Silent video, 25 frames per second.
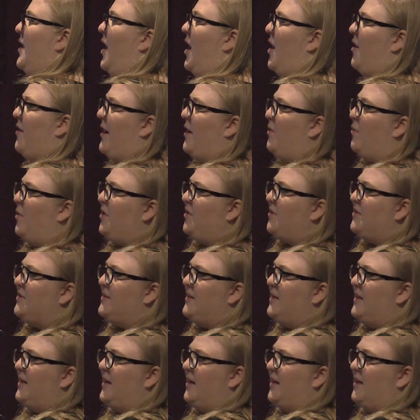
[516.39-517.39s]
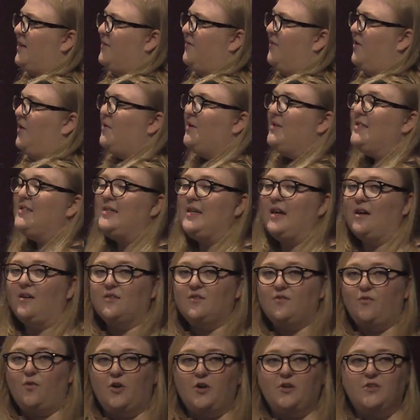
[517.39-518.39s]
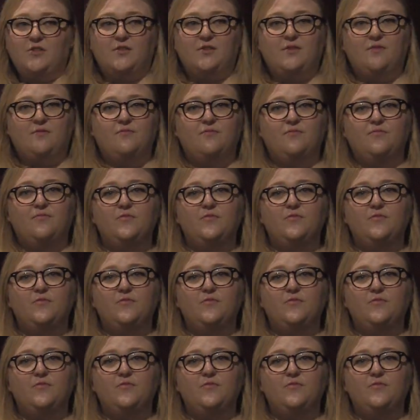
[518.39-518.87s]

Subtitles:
All right, what you'll see here is view in Salesforce.